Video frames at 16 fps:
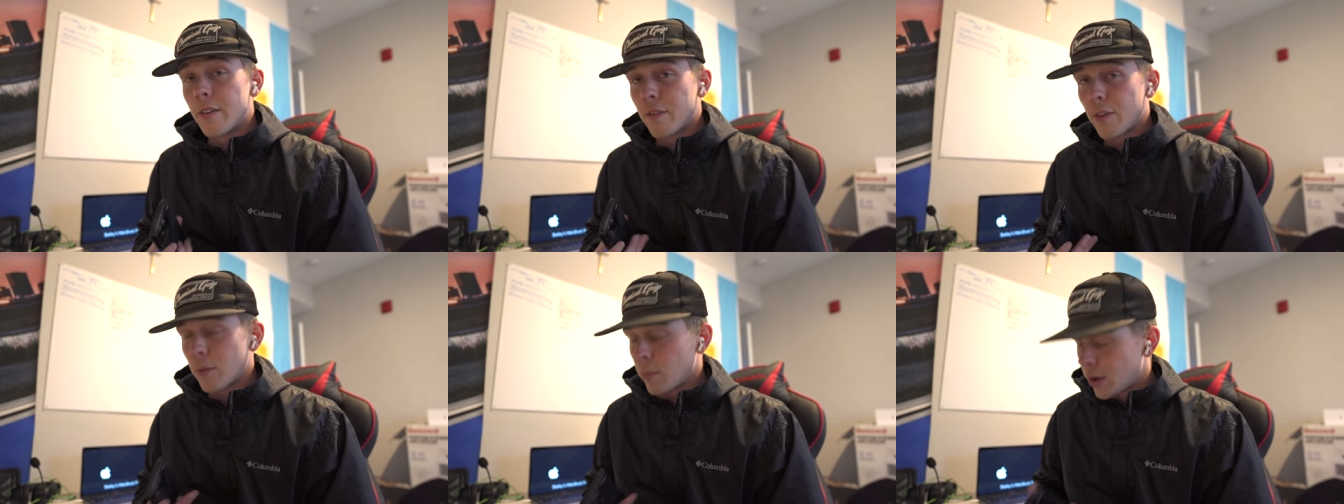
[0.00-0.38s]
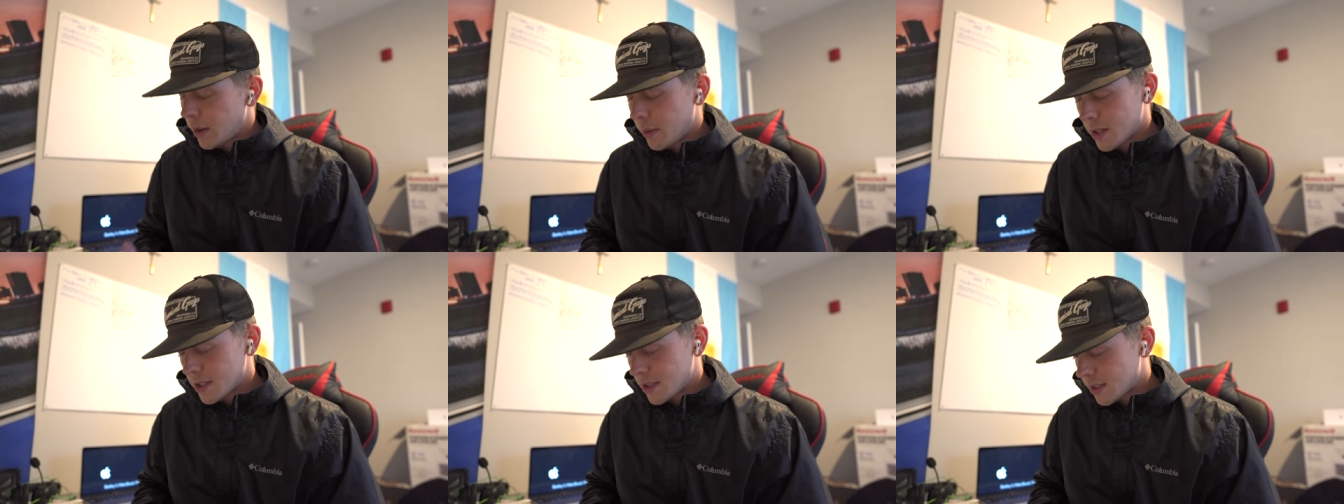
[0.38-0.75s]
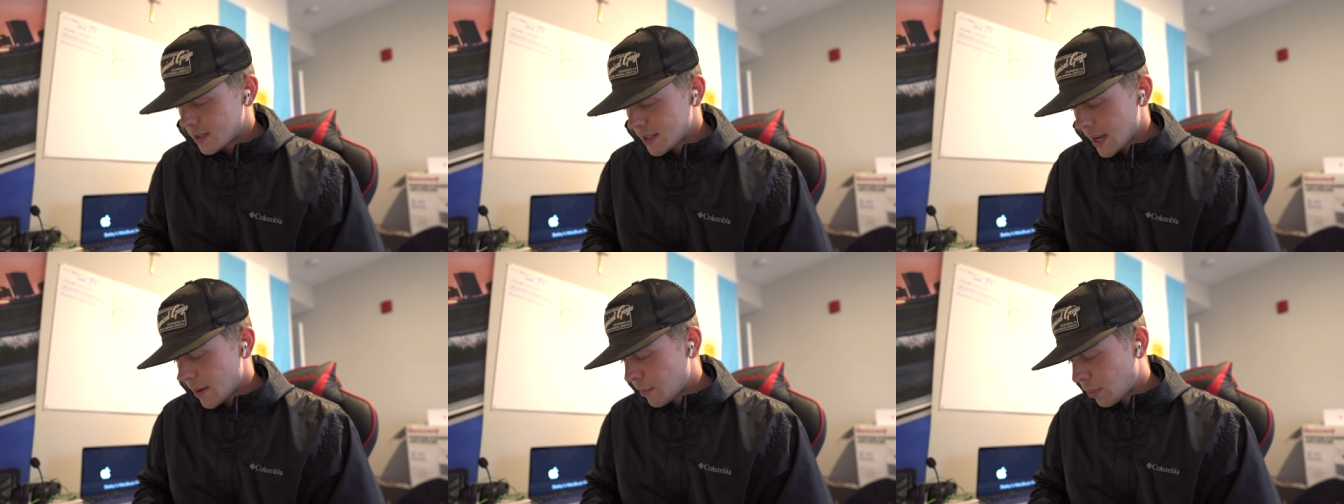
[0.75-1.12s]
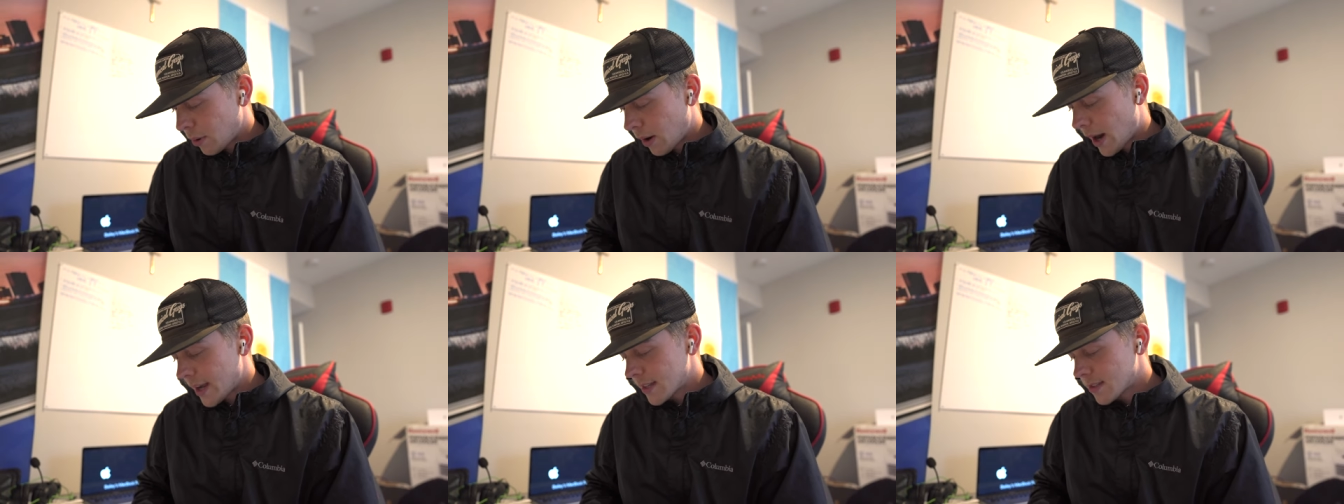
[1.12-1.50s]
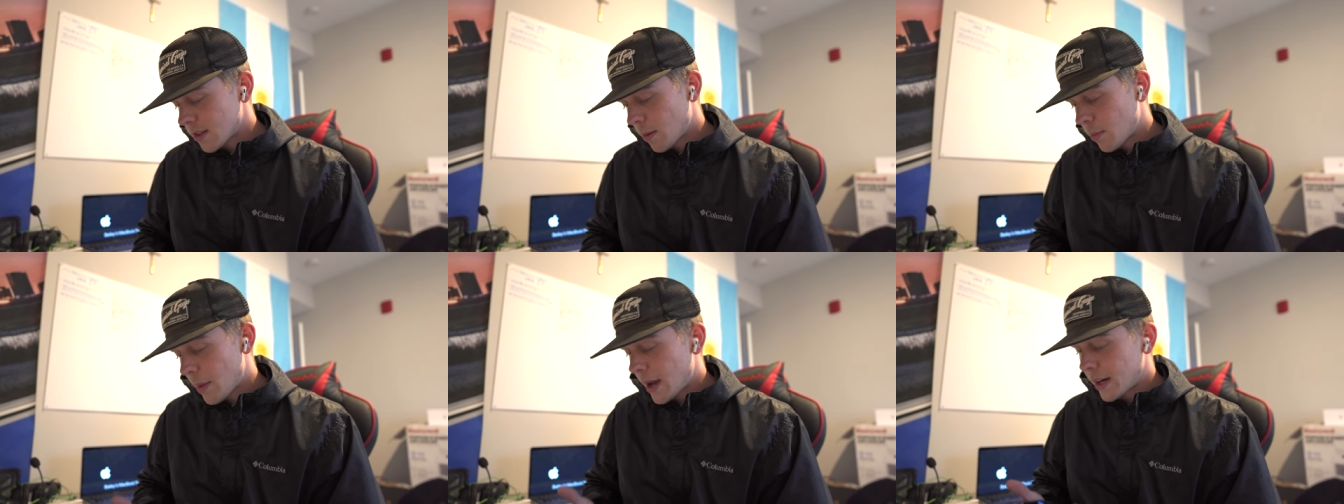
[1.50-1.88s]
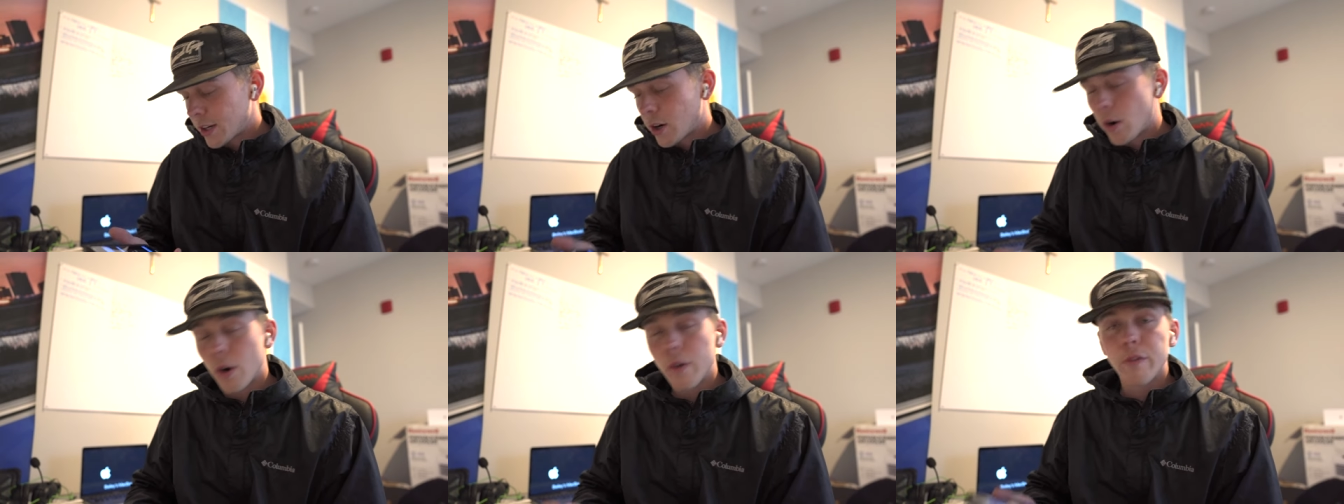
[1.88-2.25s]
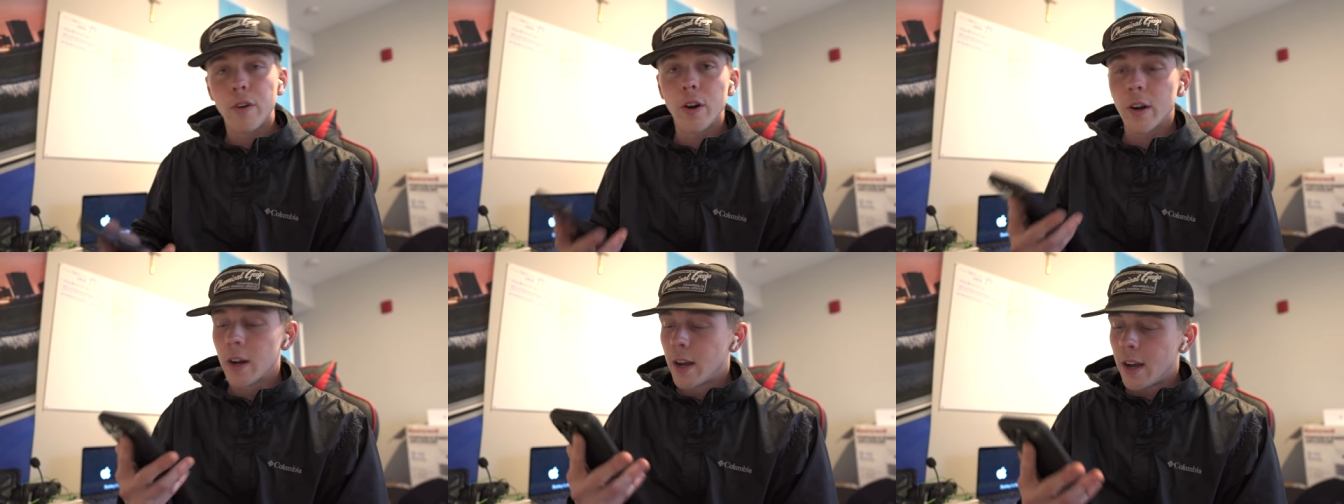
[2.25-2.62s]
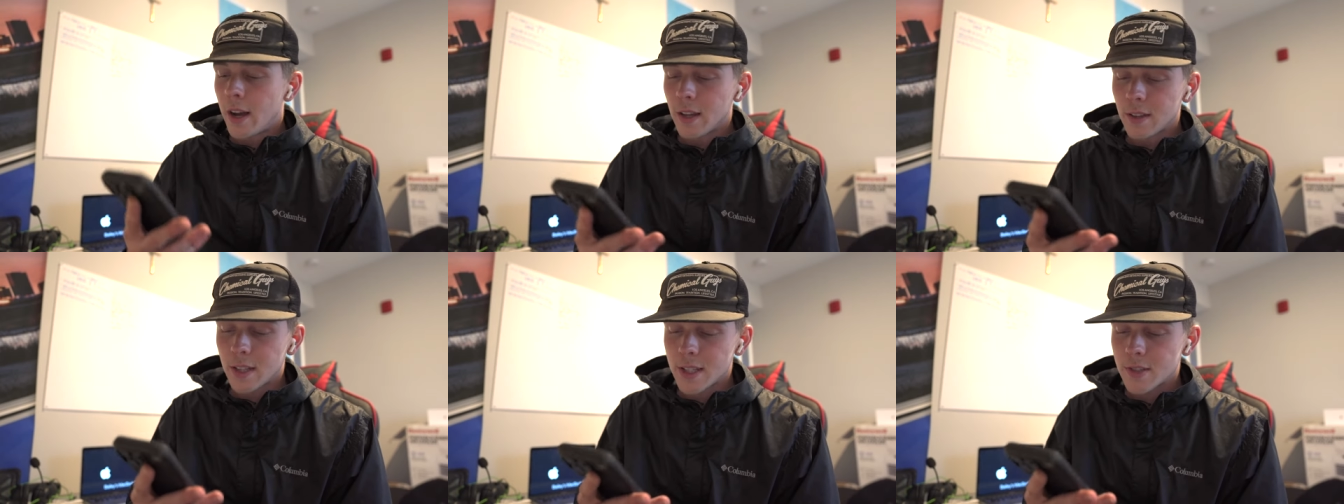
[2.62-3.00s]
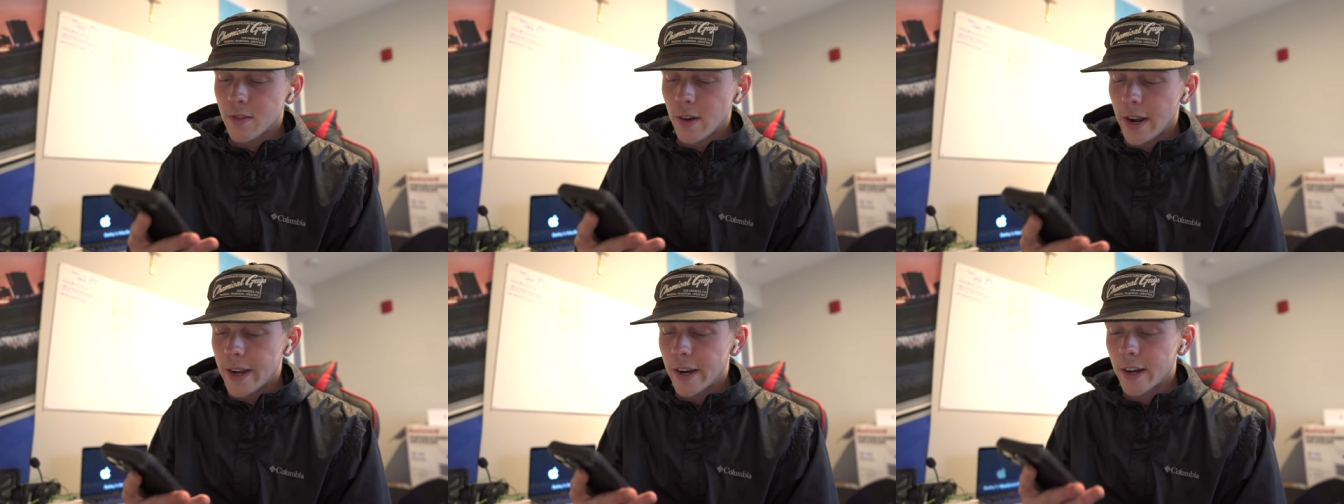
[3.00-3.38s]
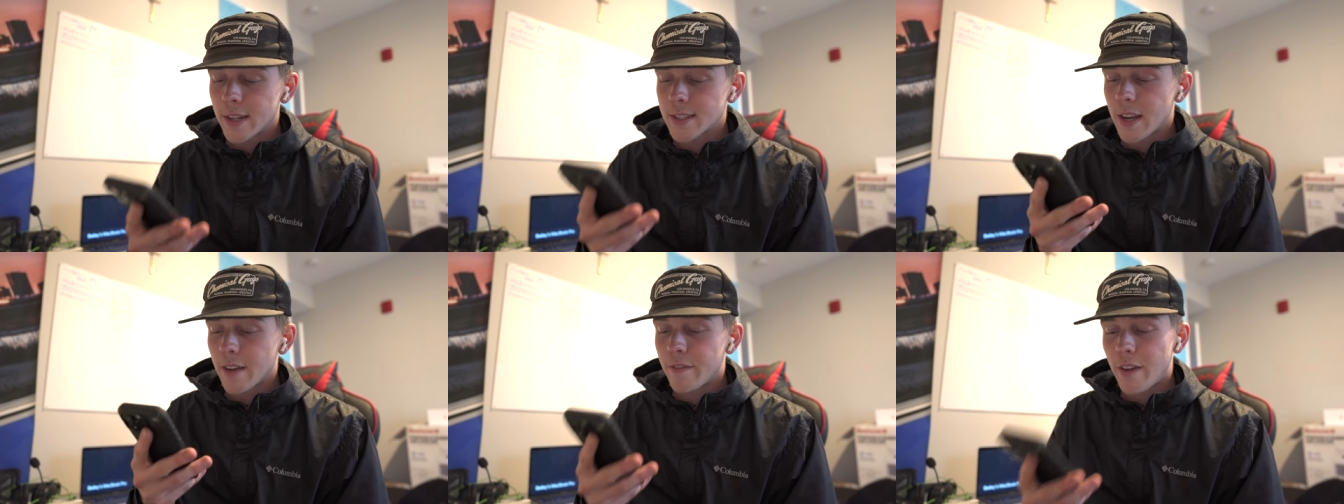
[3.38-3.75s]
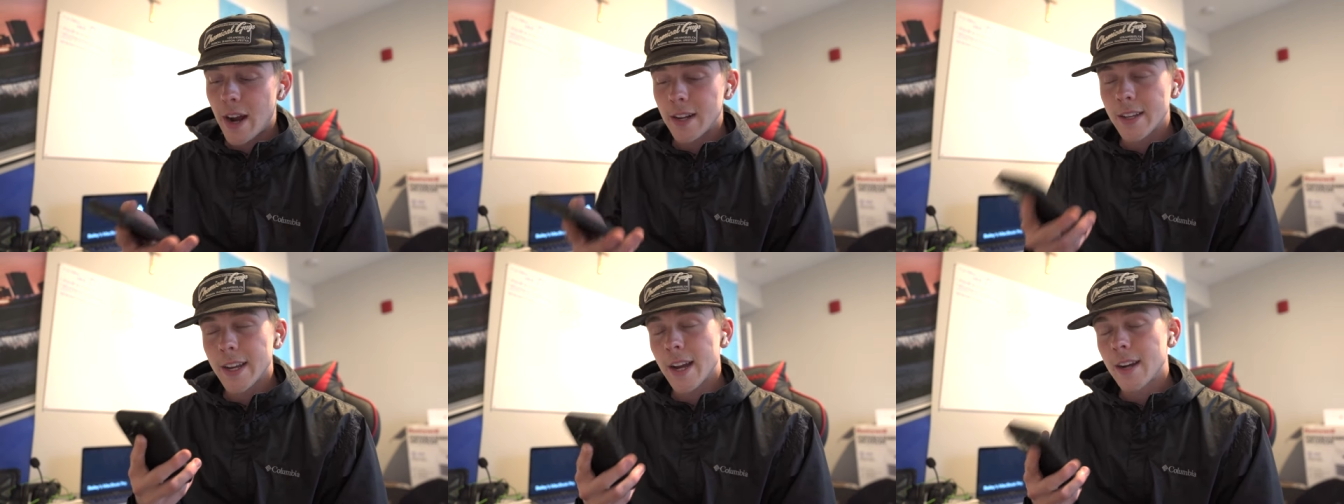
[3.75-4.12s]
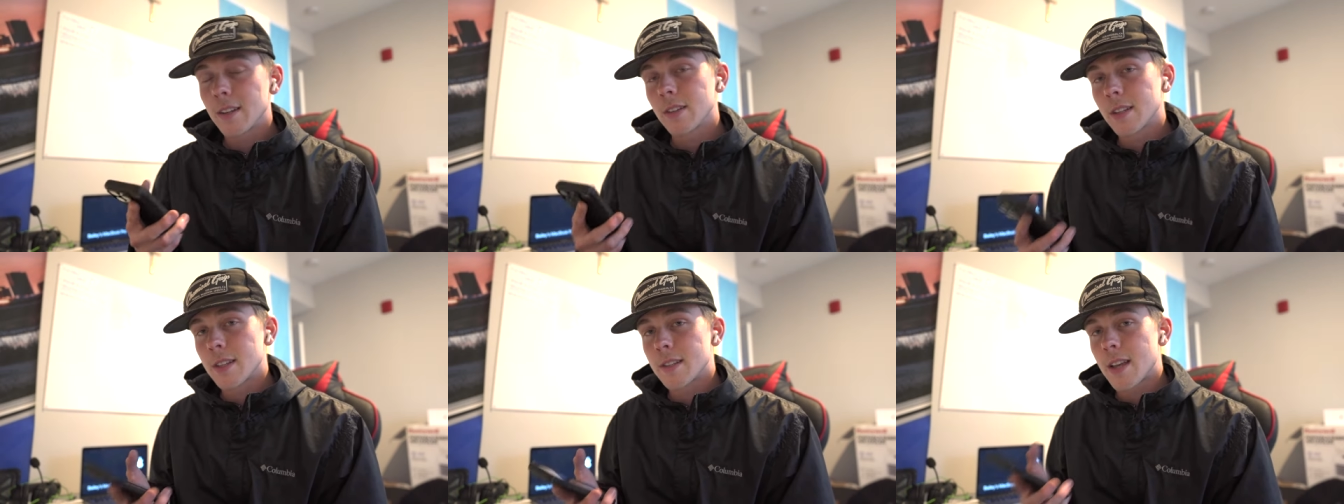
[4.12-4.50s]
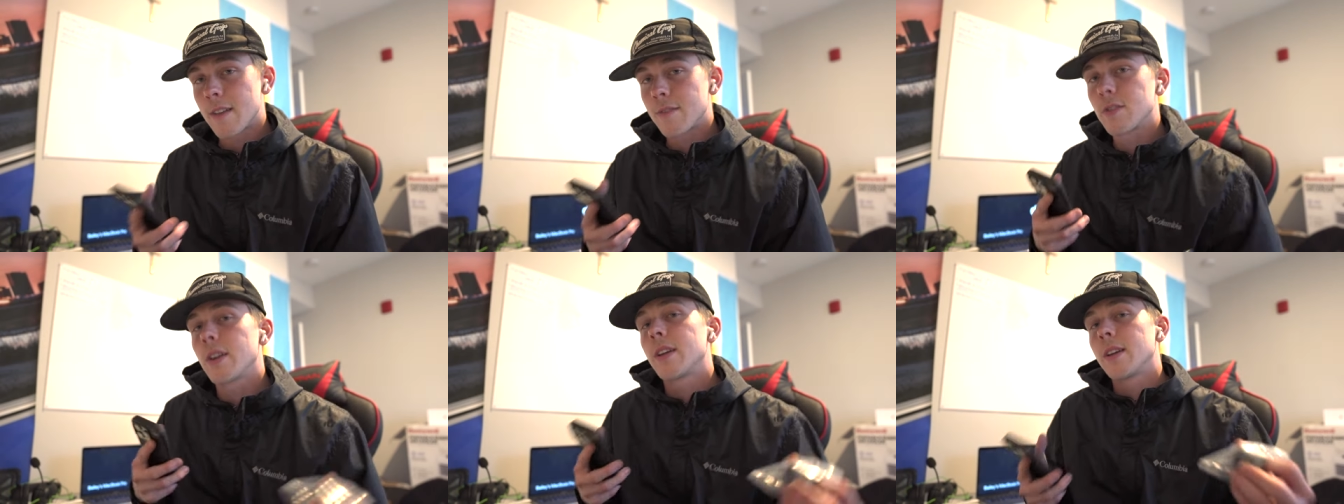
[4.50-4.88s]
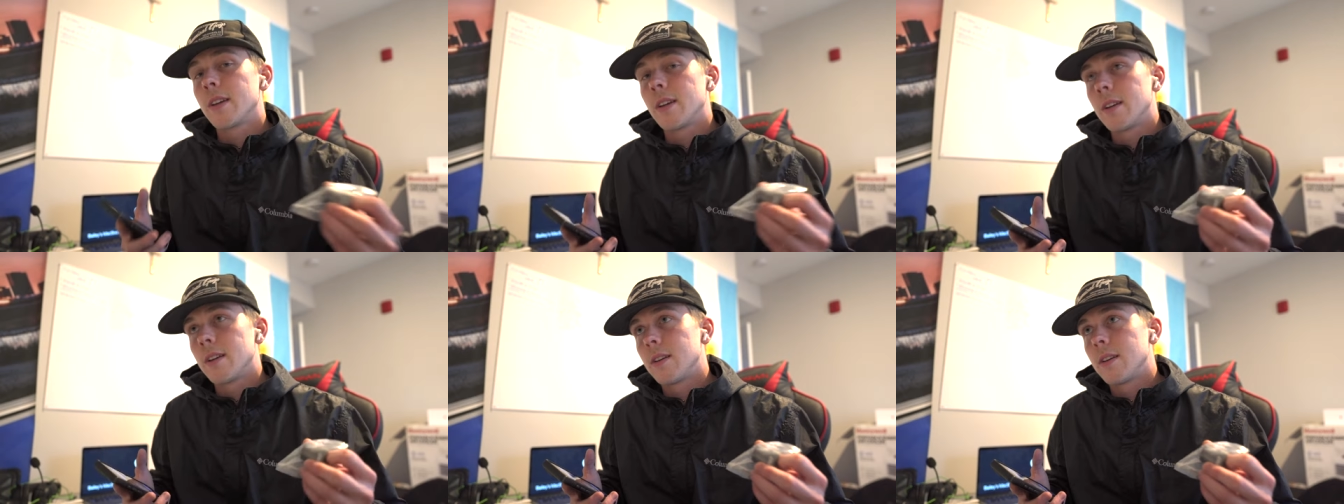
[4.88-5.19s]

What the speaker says: for pretty much the same price. So I'm about to go over a list right here because I finally got a list after like,